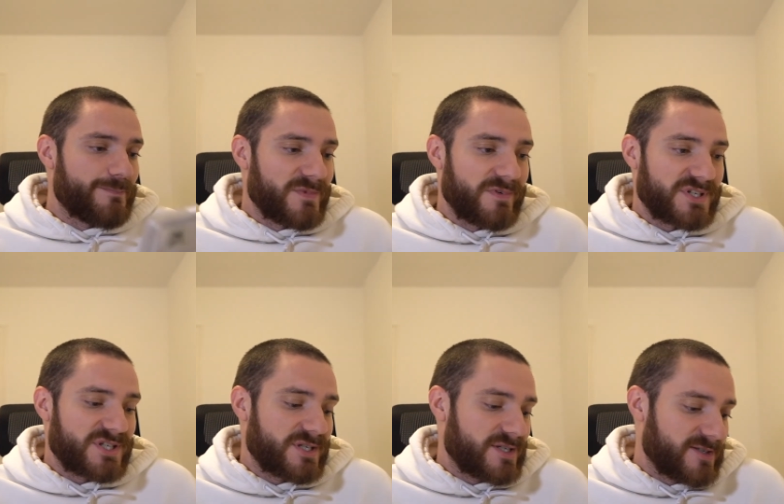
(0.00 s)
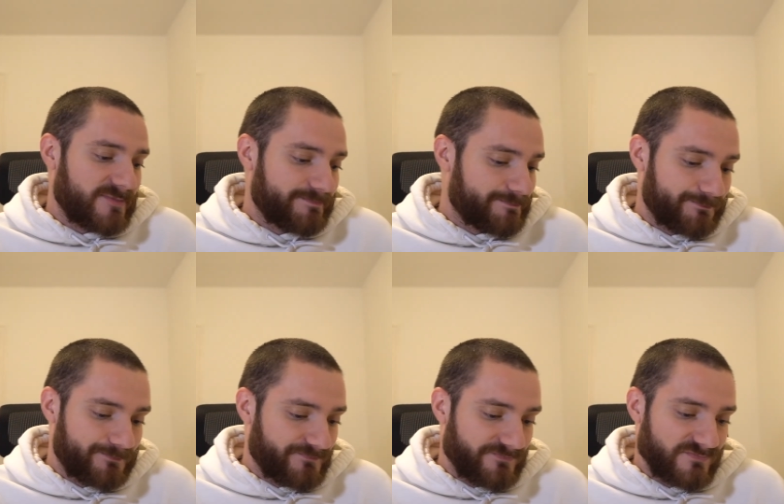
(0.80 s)
which
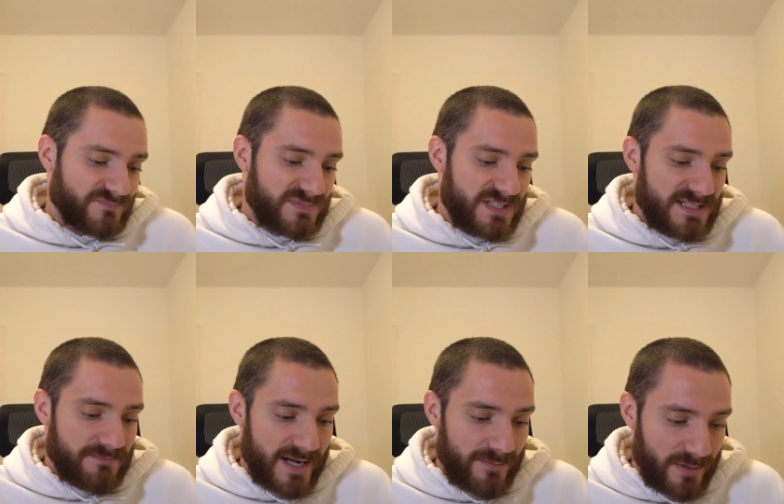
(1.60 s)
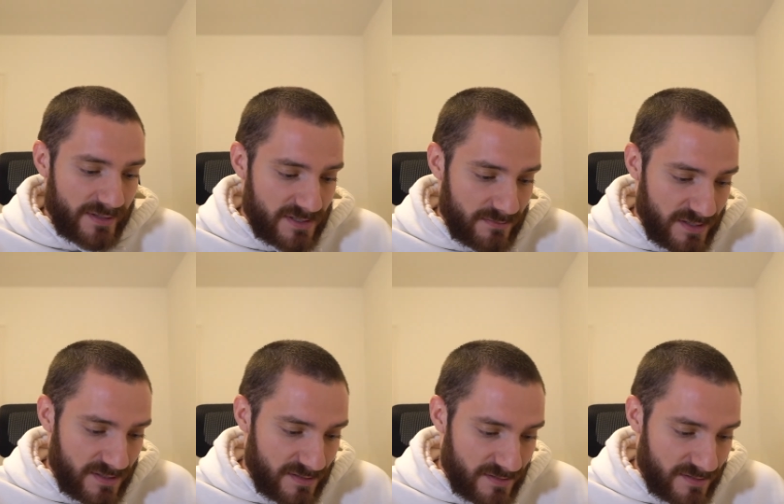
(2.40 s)
is mind-blowing to me.